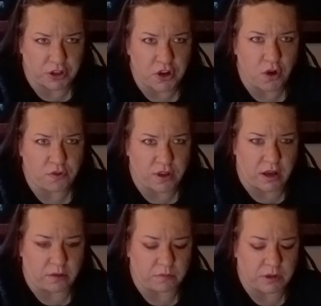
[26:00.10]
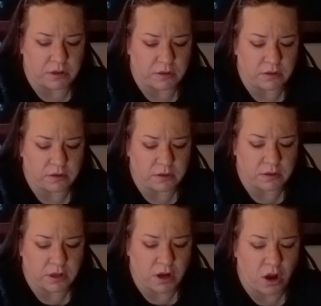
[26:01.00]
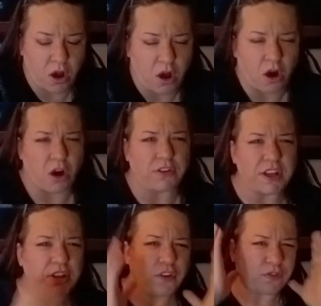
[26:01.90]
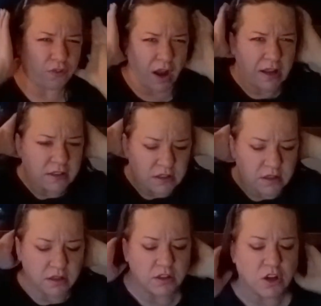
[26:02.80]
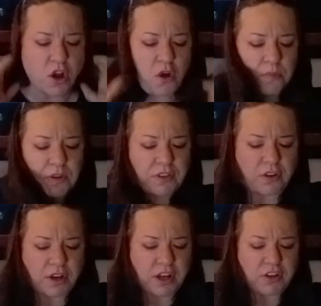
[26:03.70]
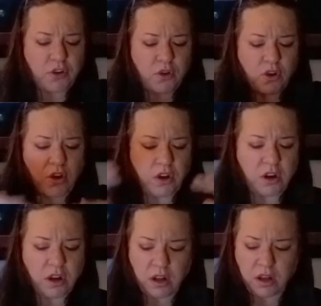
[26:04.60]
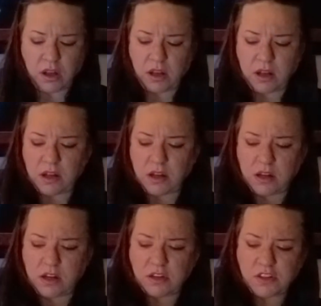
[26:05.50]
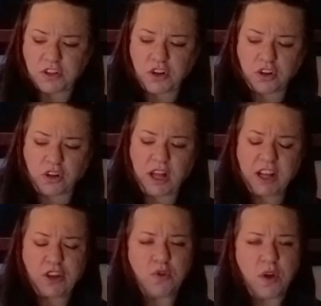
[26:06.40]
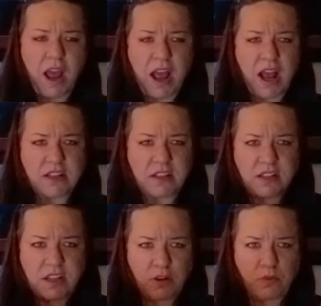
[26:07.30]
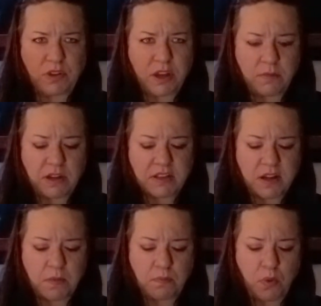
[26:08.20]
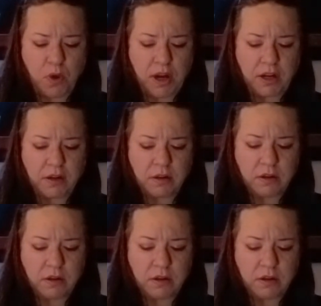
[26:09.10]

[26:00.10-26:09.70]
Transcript: you know them. Are they your friend? No, but they're in your circle. Like you had to deal with them at some point